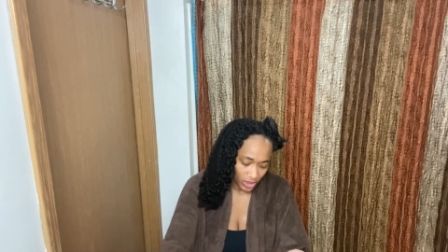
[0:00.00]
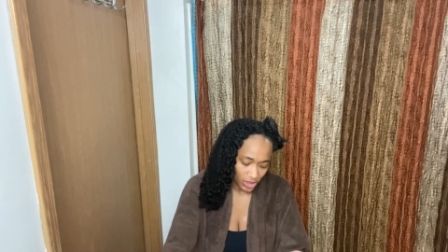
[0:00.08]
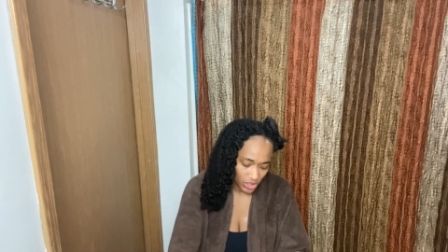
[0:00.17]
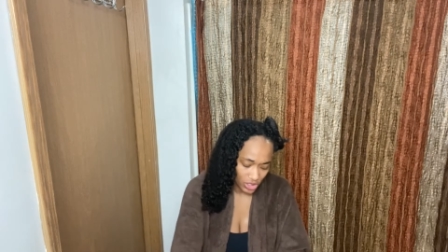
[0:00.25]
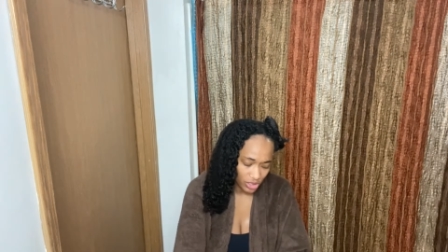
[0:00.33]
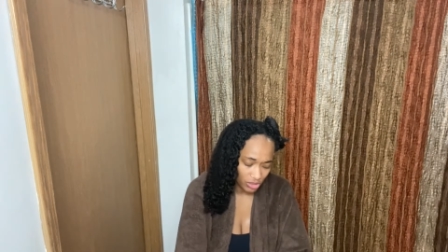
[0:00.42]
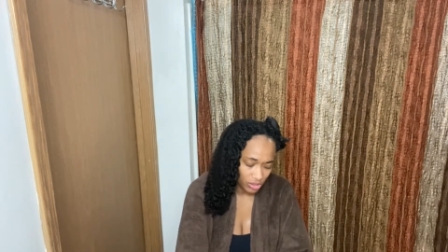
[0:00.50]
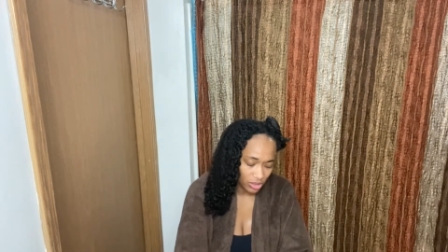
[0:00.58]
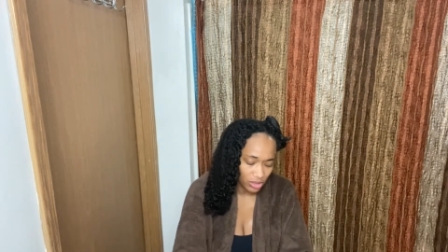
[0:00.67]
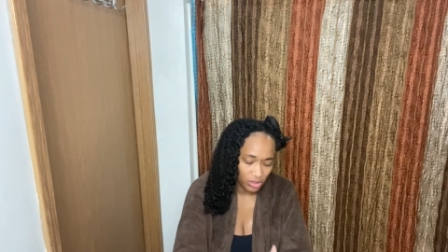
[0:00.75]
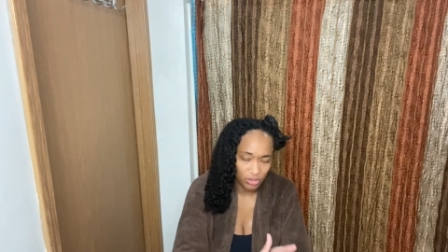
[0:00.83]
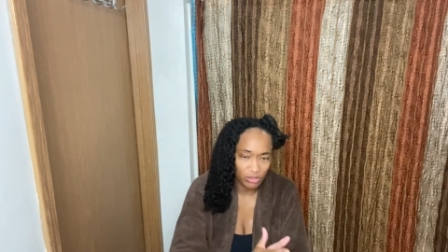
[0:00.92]
she used to
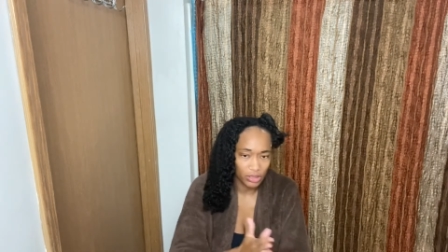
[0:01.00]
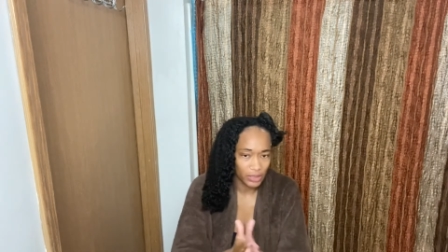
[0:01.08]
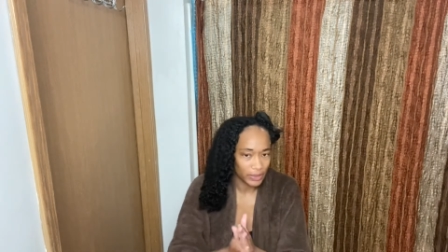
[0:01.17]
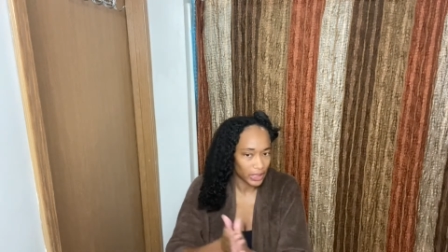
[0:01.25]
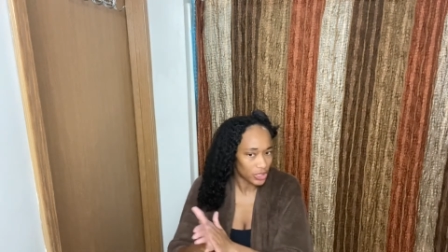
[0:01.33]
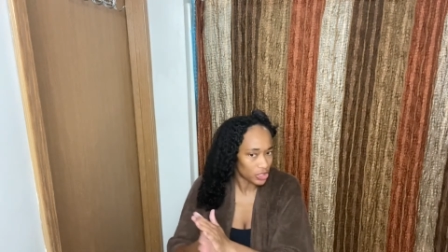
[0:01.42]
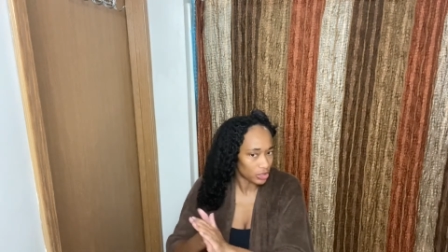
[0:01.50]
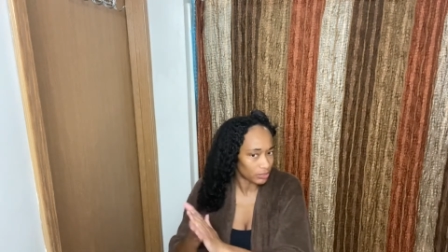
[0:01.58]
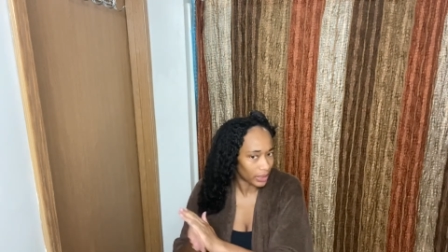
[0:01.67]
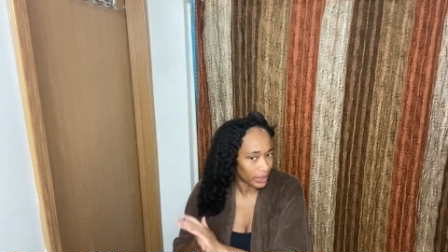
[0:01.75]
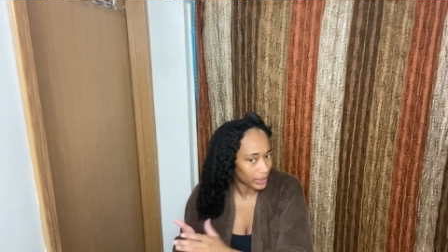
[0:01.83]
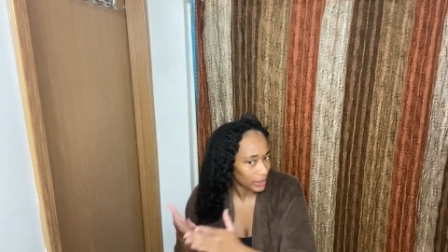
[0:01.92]
use Creme Nature on my
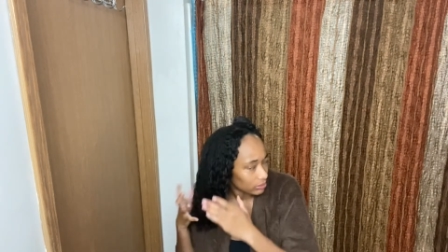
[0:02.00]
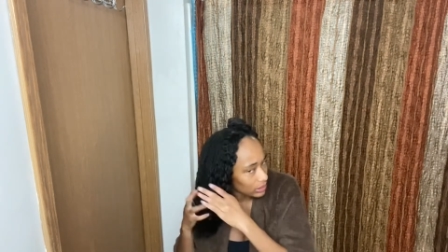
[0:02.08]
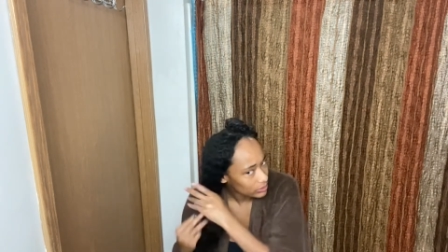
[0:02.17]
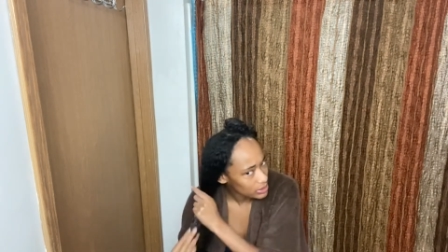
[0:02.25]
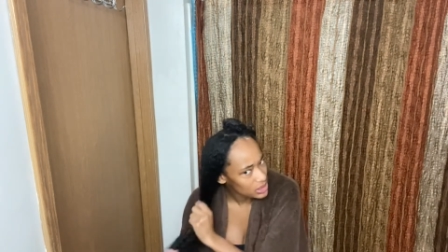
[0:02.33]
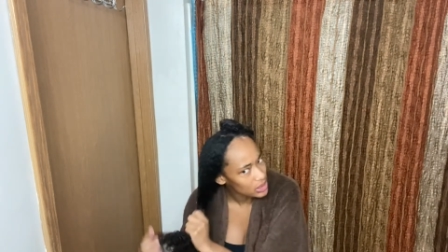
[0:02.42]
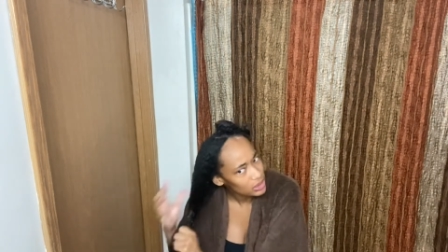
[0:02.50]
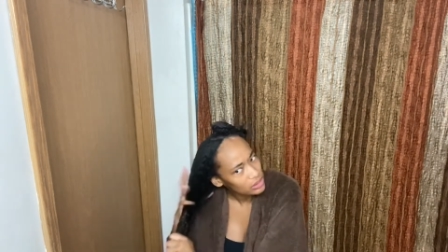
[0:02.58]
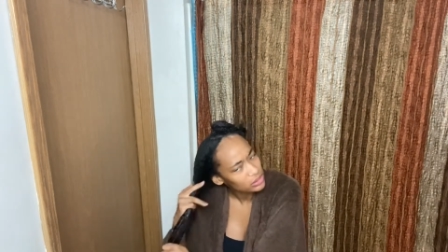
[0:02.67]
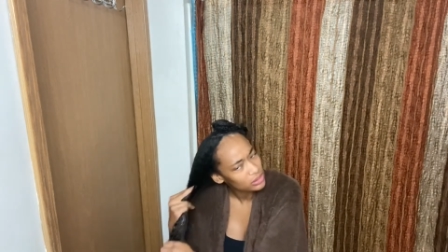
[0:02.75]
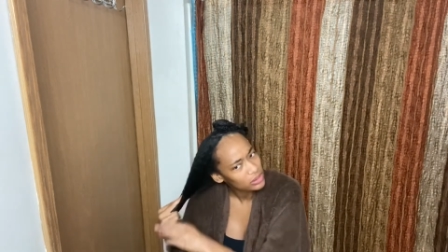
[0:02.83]
hair when I was little.